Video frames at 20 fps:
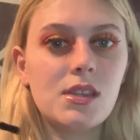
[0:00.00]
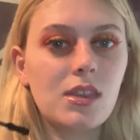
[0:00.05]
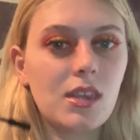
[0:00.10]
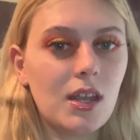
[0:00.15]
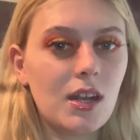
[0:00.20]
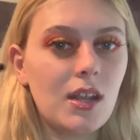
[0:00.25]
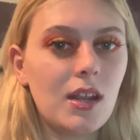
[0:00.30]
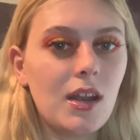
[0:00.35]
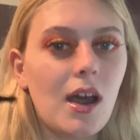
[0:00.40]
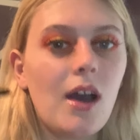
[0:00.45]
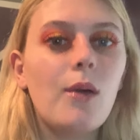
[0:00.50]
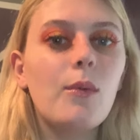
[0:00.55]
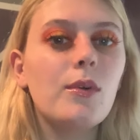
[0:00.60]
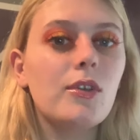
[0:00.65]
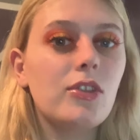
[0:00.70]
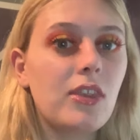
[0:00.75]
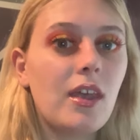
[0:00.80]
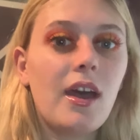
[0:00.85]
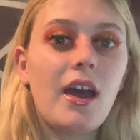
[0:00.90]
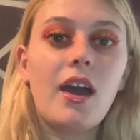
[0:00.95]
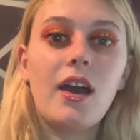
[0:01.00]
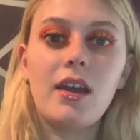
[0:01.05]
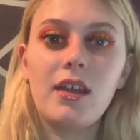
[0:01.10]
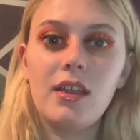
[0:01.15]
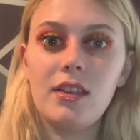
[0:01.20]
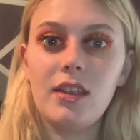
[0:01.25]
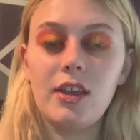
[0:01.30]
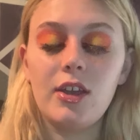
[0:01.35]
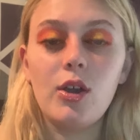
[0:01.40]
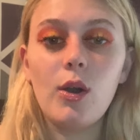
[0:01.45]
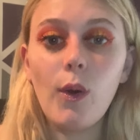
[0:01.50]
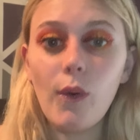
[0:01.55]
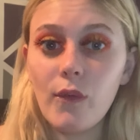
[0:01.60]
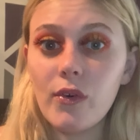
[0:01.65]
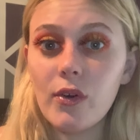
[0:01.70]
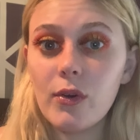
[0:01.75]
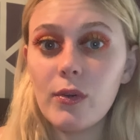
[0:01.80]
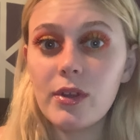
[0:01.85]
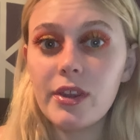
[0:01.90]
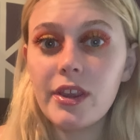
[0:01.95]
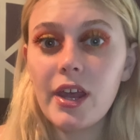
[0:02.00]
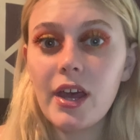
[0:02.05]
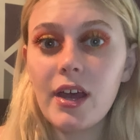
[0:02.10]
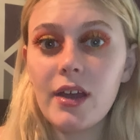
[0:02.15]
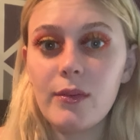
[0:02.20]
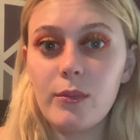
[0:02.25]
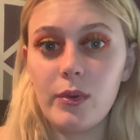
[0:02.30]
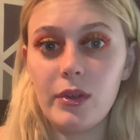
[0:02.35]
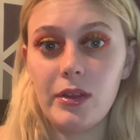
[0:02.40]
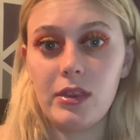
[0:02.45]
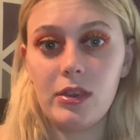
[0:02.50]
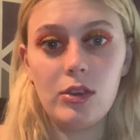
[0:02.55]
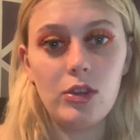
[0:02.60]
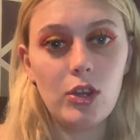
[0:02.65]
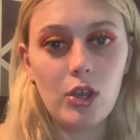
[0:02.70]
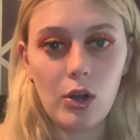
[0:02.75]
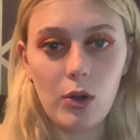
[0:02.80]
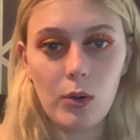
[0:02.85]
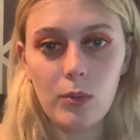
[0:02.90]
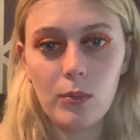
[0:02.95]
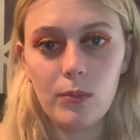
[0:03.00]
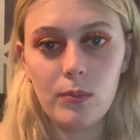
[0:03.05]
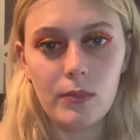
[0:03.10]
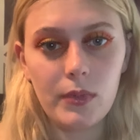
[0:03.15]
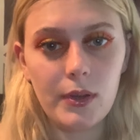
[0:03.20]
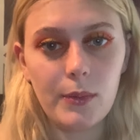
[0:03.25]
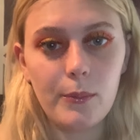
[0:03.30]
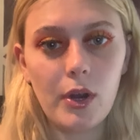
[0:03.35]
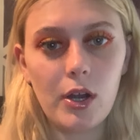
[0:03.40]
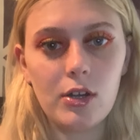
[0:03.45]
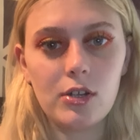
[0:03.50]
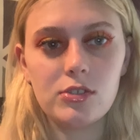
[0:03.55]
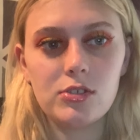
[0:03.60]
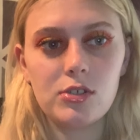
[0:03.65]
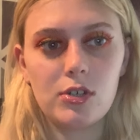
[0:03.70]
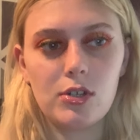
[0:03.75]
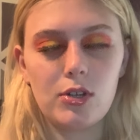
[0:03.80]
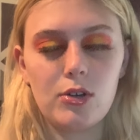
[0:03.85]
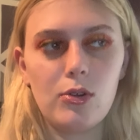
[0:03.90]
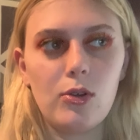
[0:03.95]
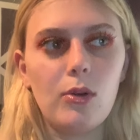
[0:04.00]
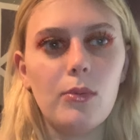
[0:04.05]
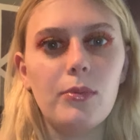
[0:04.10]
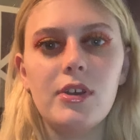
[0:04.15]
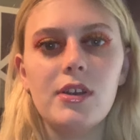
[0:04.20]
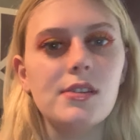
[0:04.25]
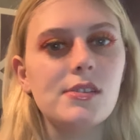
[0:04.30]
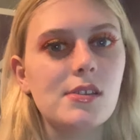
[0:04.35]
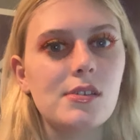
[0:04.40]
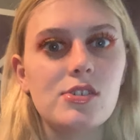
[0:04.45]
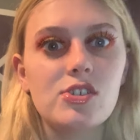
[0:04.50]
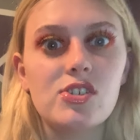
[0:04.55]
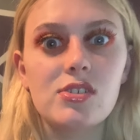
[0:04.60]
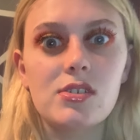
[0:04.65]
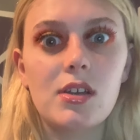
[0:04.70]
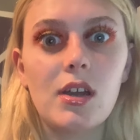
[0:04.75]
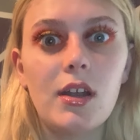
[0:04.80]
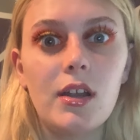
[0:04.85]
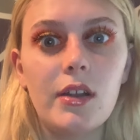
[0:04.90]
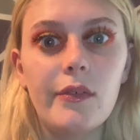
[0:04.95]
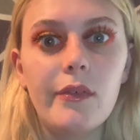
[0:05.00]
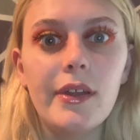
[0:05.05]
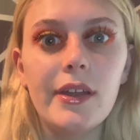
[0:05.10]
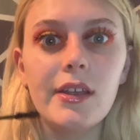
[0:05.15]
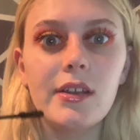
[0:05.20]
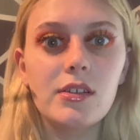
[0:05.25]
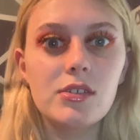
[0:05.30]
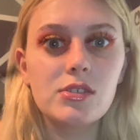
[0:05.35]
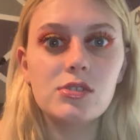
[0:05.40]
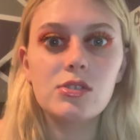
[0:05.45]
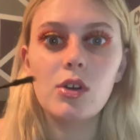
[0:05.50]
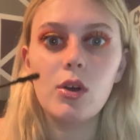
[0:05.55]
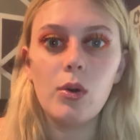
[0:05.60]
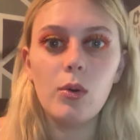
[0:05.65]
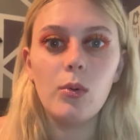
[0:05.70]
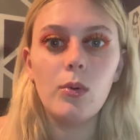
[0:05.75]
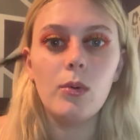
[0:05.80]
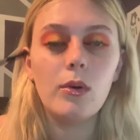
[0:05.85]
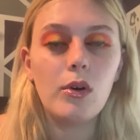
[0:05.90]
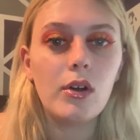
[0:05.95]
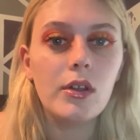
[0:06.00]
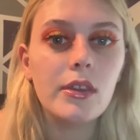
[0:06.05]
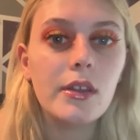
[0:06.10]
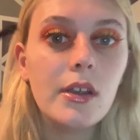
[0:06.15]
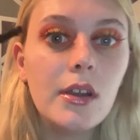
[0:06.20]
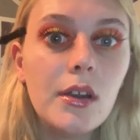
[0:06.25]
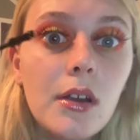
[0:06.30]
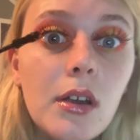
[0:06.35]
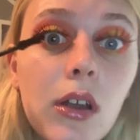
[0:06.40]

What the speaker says: thin it out with that and like go over it with that with no like product on it at all, because it's just kind of like so on there.